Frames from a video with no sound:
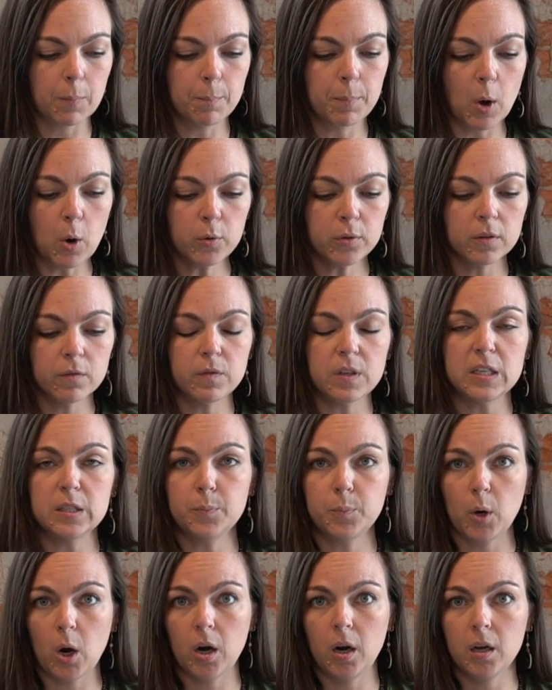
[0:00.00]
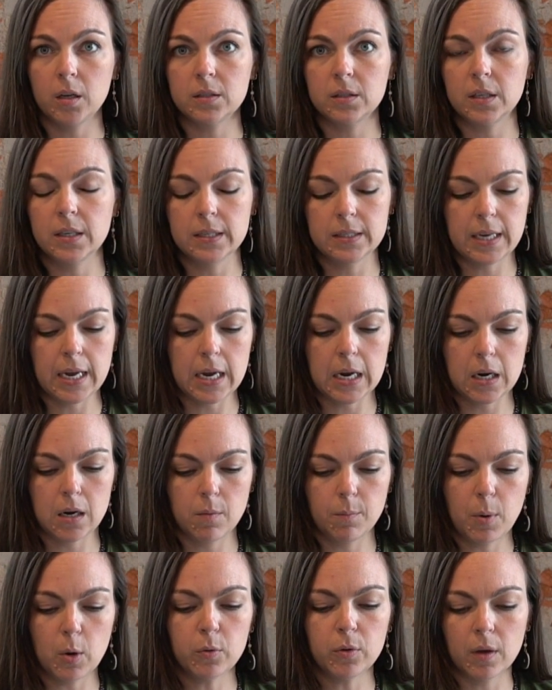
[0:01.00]
Both of these products
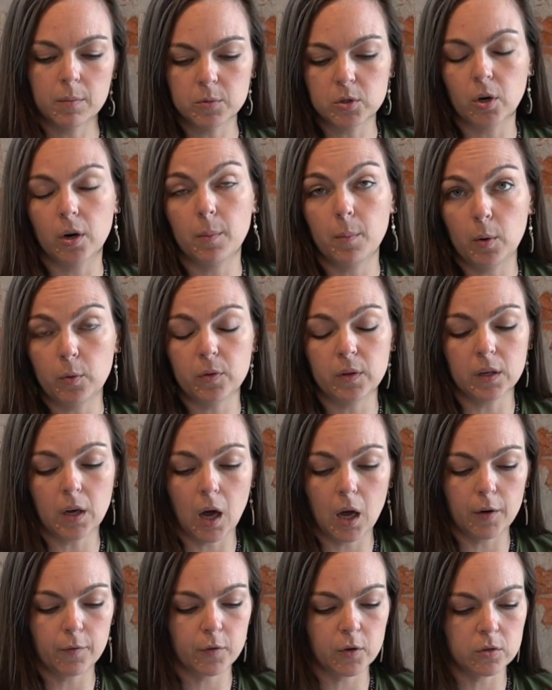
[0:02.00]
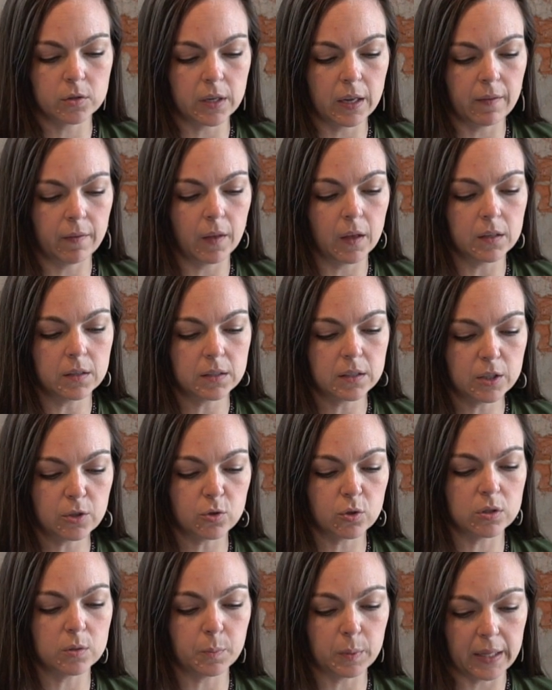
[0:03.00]
contain, both the conifers and the
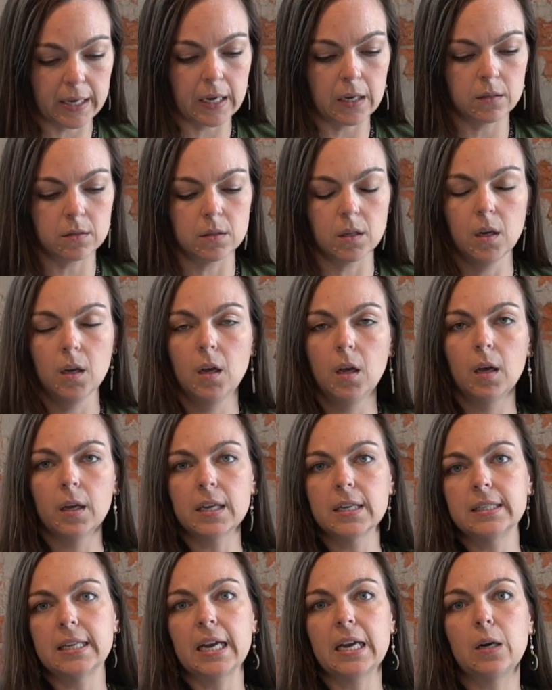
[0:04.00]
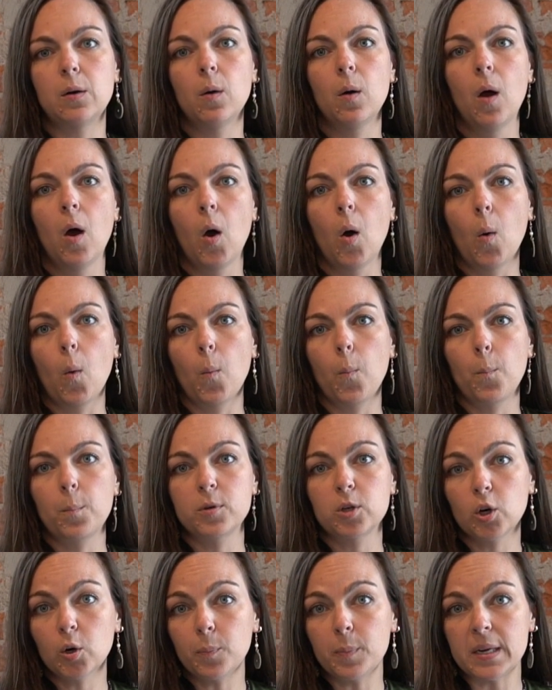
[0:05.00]
citrus plants contain
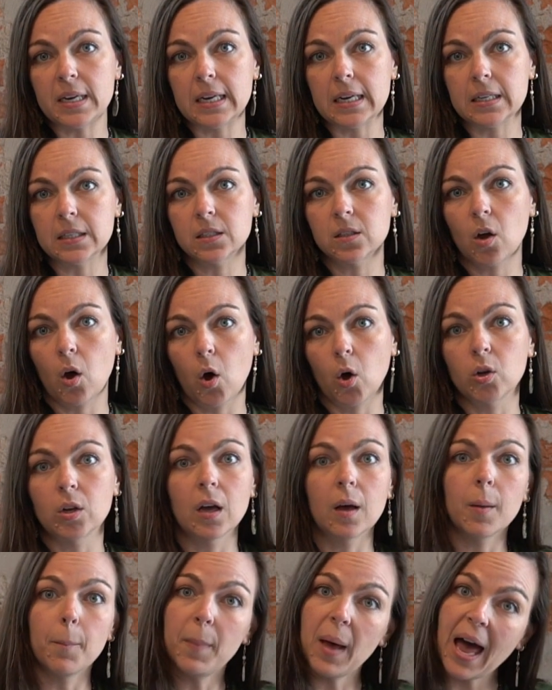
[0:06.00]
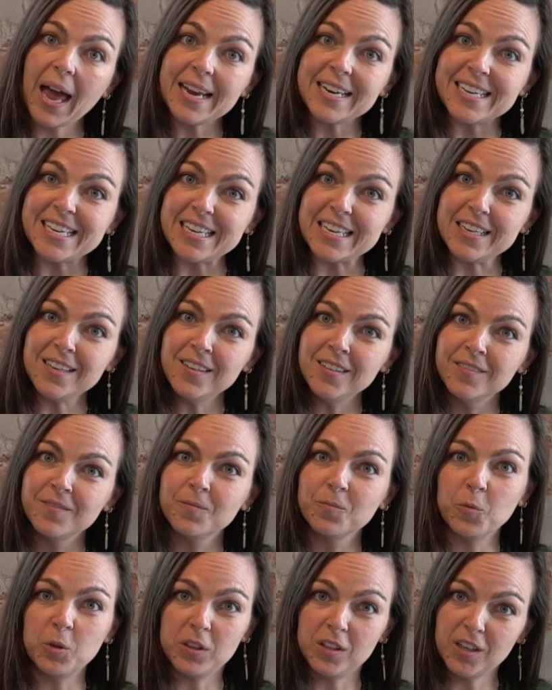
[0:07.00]
terpenes called pinene
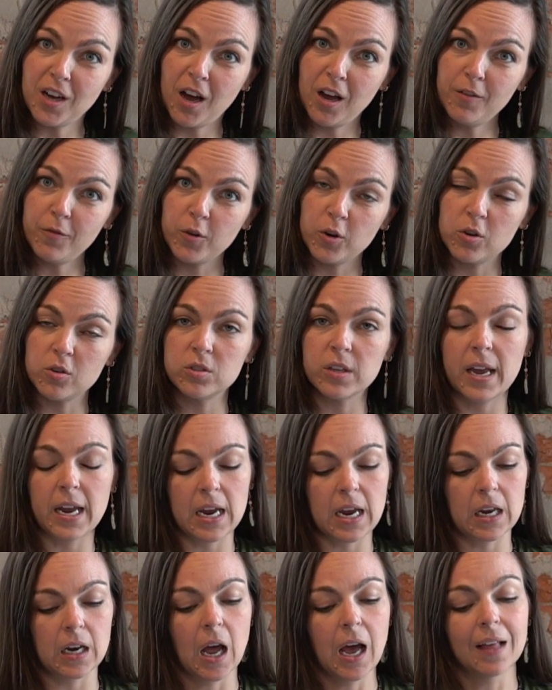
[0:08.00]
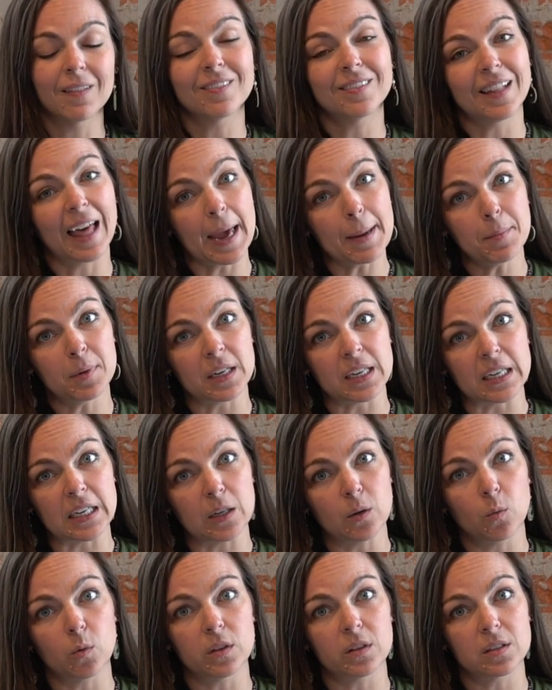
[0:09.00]
with the conifers and
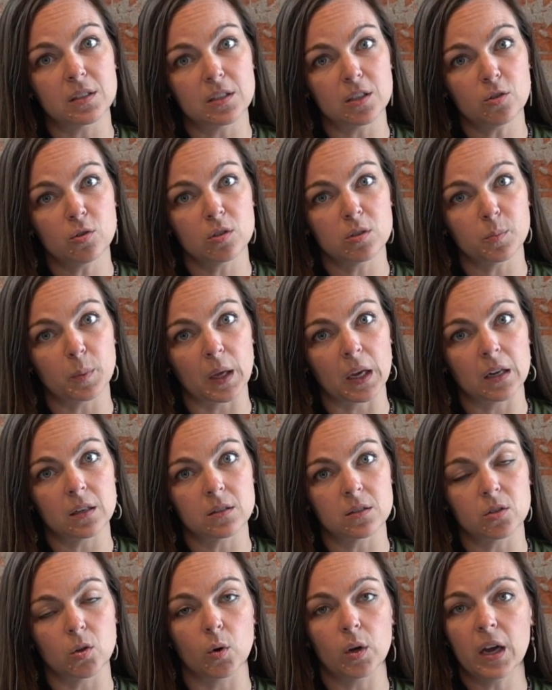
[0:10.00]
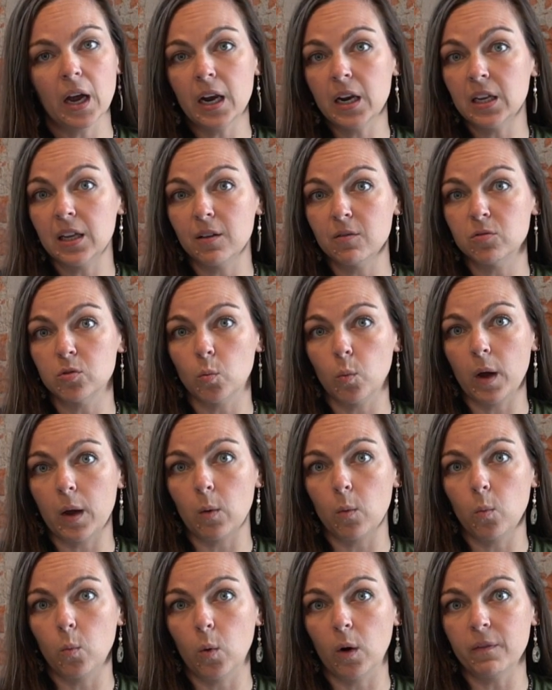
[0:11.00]
limonene with the citrus plants, so it kind of gives
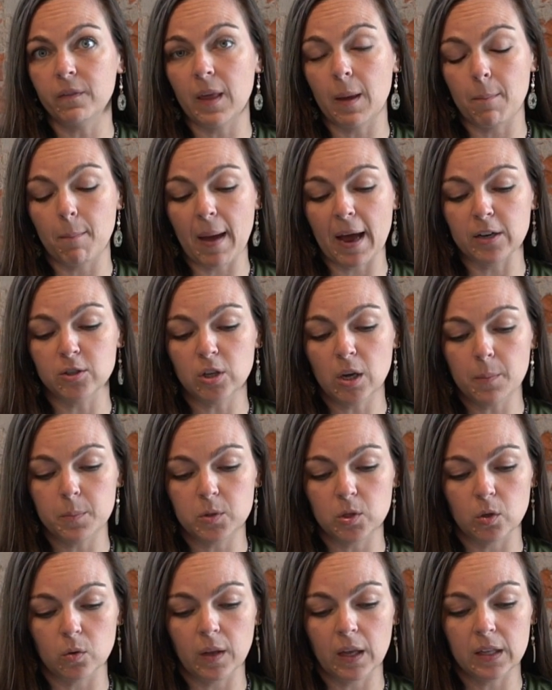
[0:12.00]
away what they match up to.